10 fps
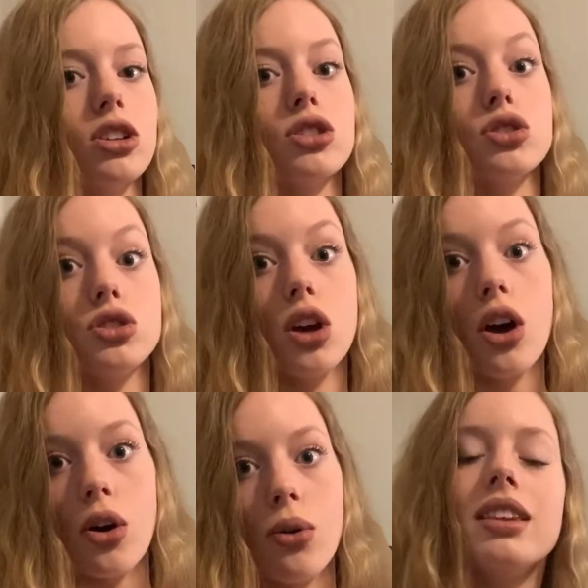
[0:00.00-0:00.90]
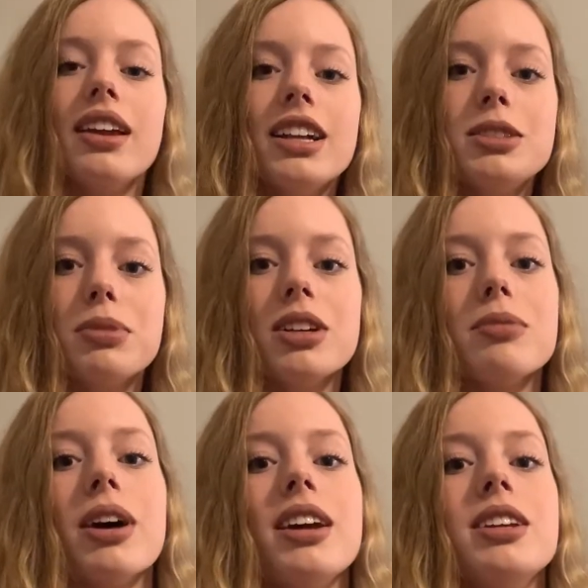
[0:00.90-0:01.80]
So, the next book on
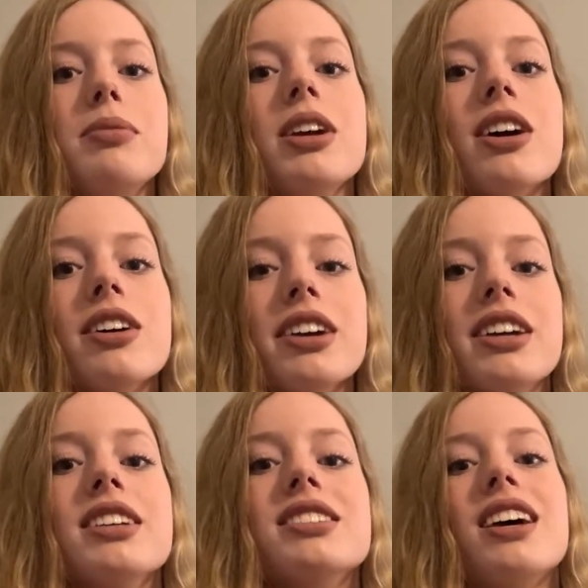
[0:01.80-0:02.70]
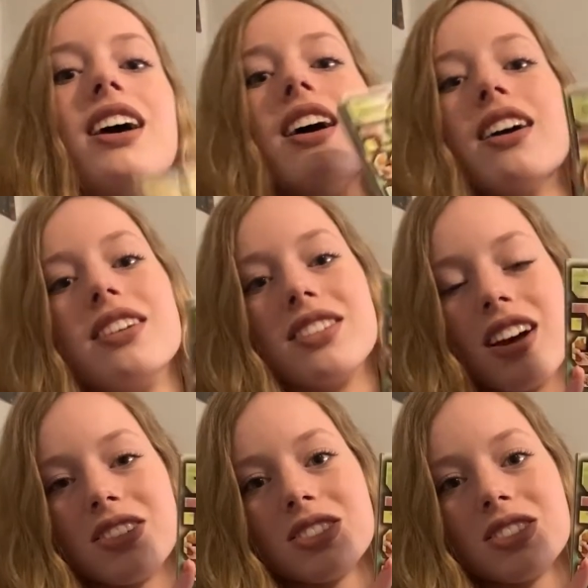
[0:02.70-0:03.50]
my TBR is Dr.